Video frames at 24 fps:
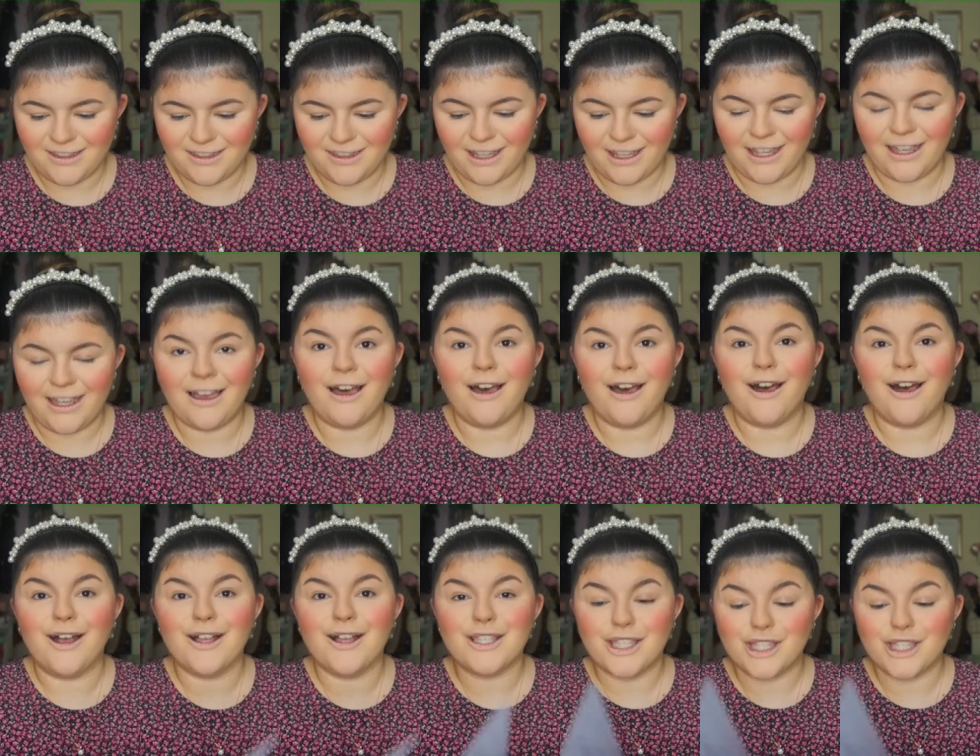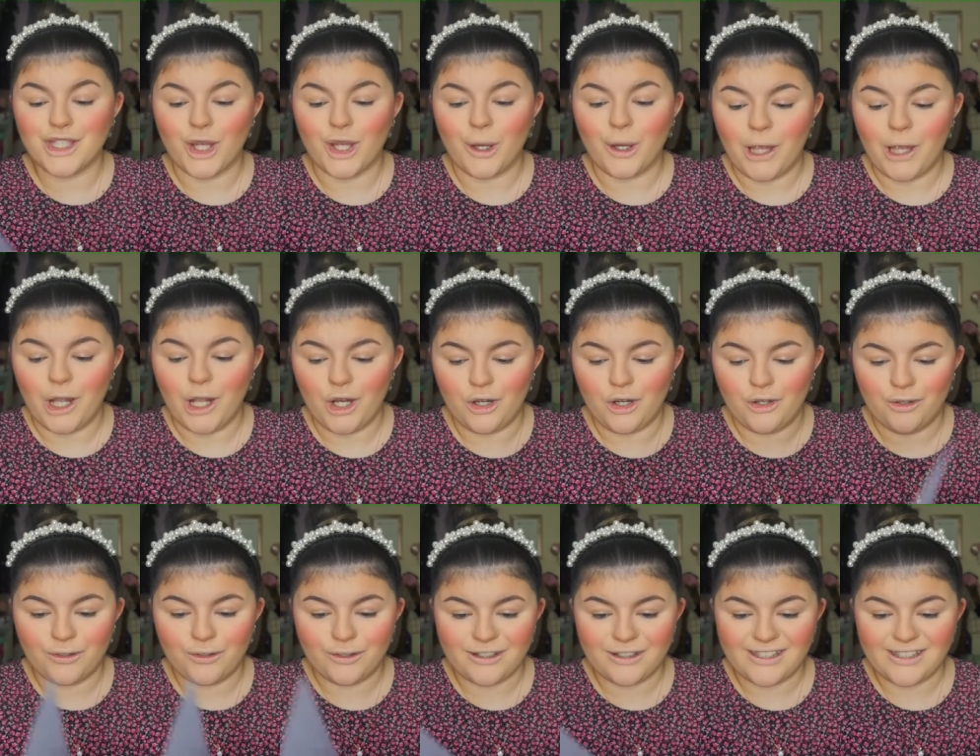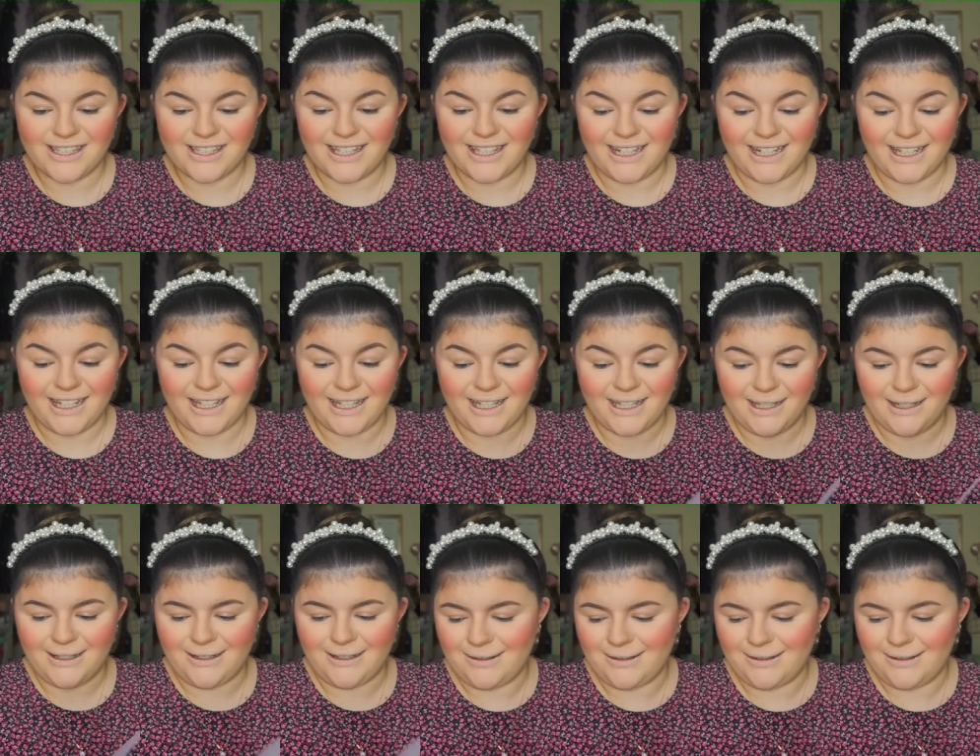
There are some looks in here.